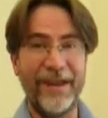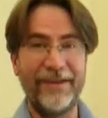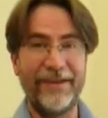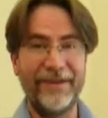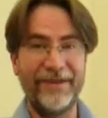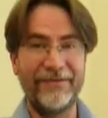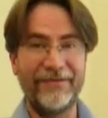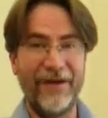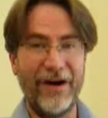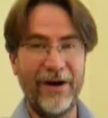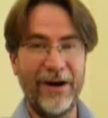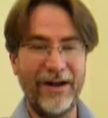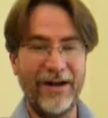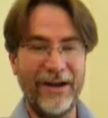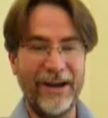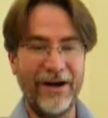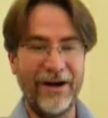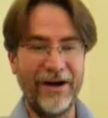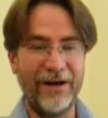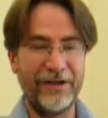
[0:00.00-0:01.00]
is very
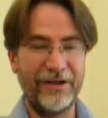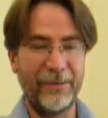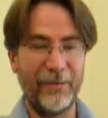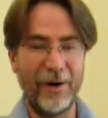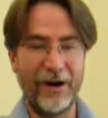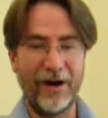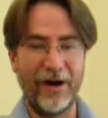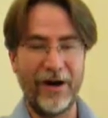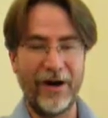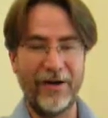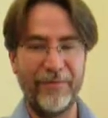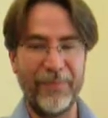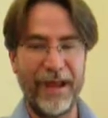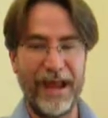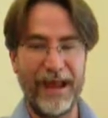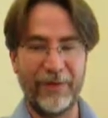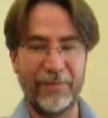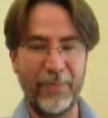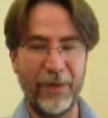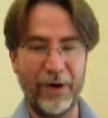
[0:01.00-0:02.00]
near to what a
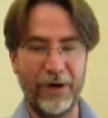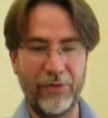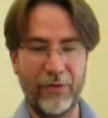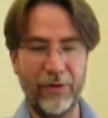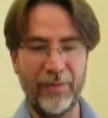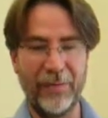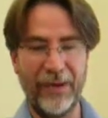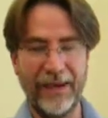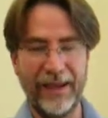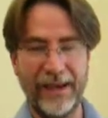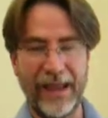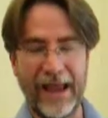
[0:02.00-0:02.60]
hardback book would be.